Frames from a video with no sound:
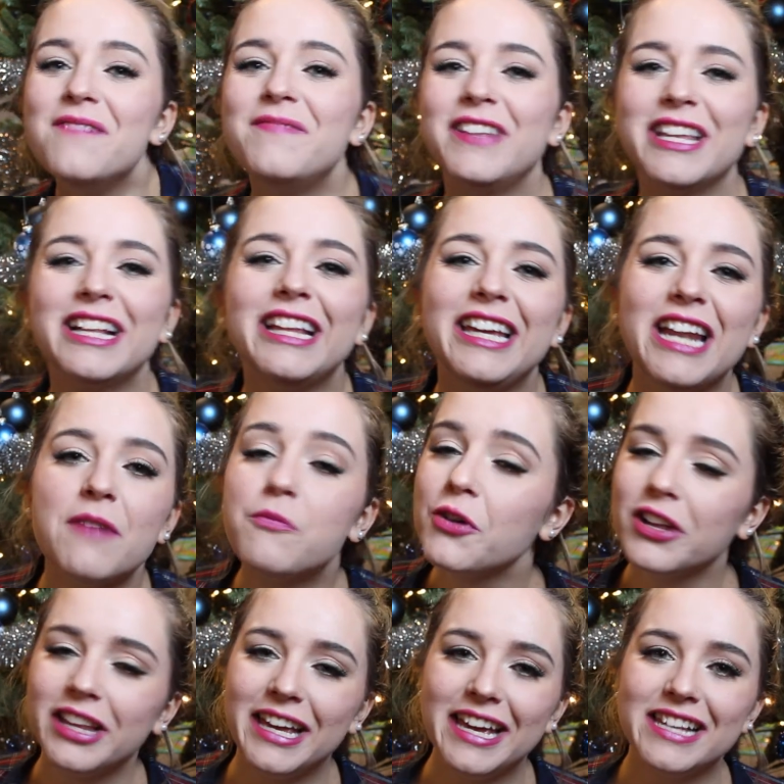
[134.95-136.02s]
But the cleanup
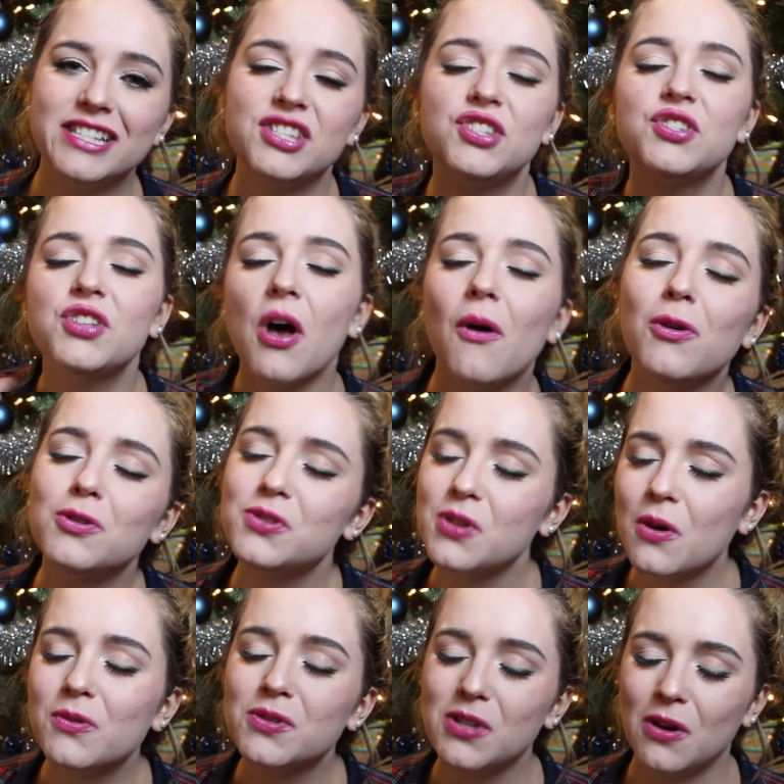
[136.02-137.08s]
really is
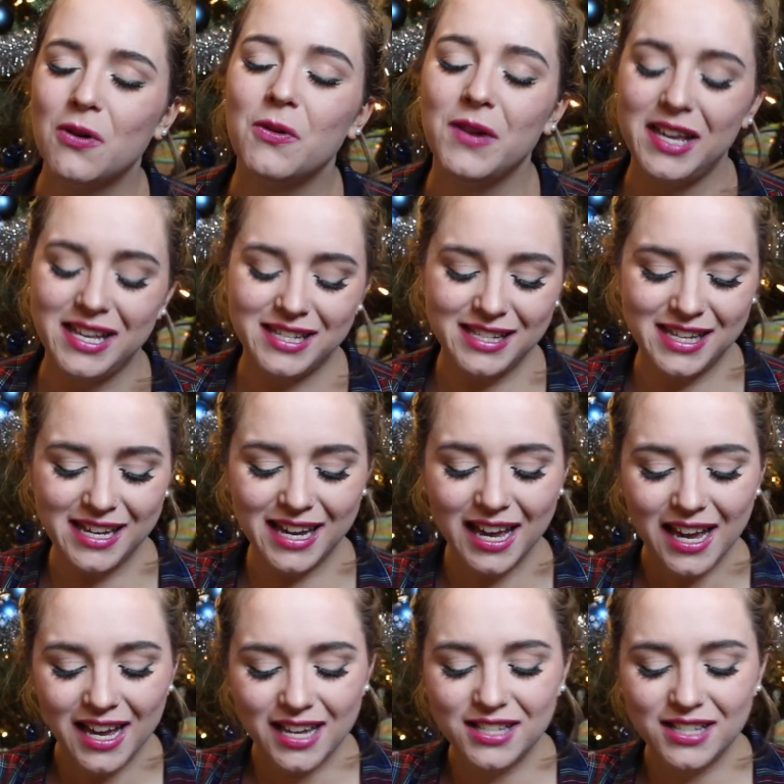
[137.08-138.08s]
so easy.